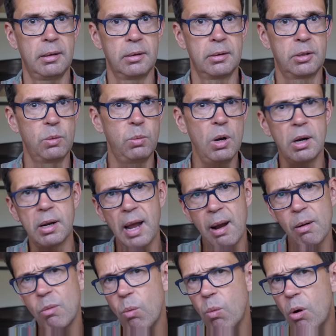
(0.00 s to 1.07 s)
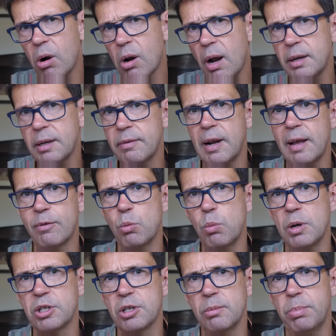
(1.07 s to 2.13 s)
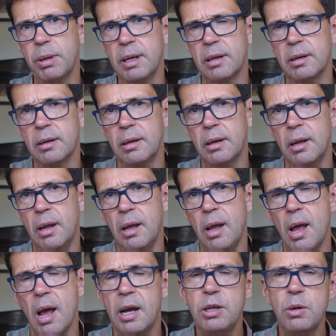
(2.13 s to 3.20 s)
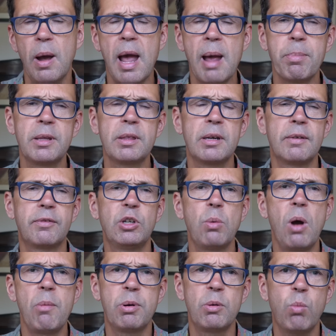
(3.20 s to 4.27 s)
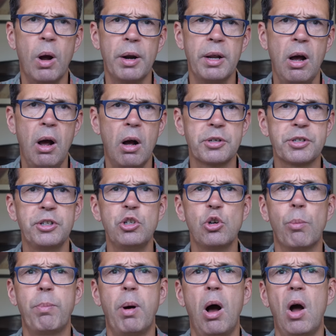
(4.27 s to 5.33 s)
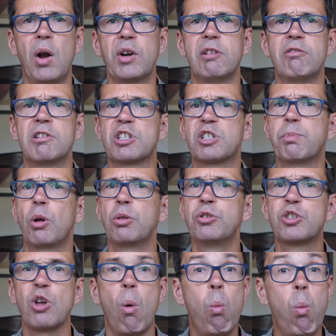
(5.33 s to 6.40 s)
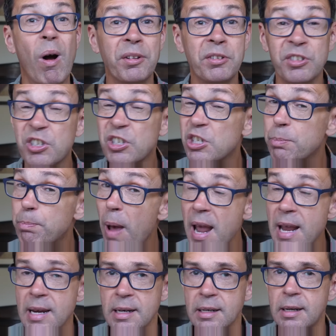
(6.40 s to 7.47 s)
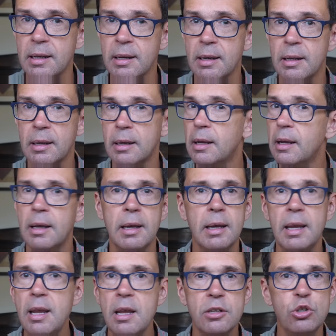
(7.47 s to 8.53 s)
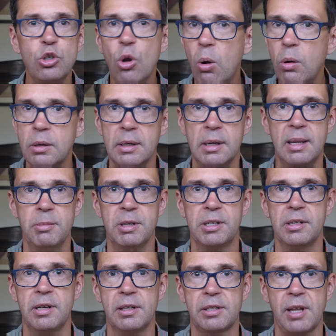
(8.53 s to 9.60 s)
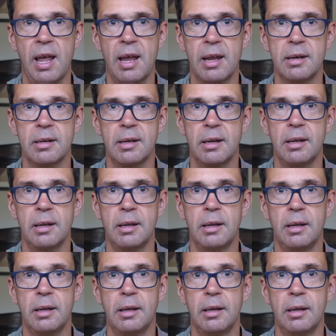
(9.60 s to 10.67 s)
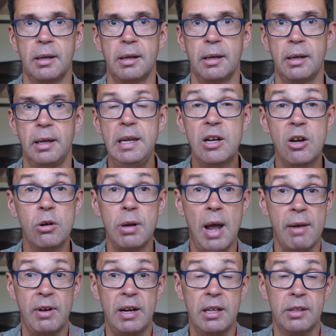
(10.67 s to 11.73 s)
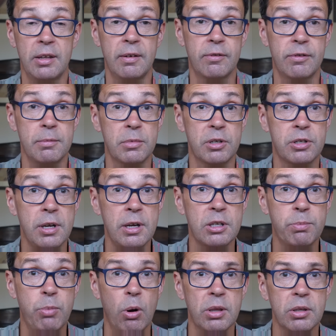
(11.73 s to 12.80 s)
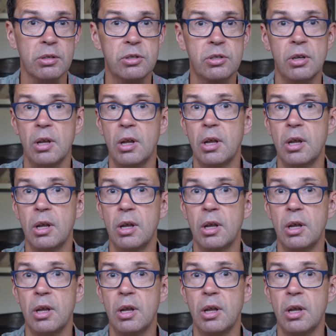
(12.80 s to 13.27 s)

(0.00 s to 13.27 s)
to work out what kind of level we should be in. Are you happy that if you open one heart and your partner responds one spade, he has not limited his hand? He could have anything from 6 points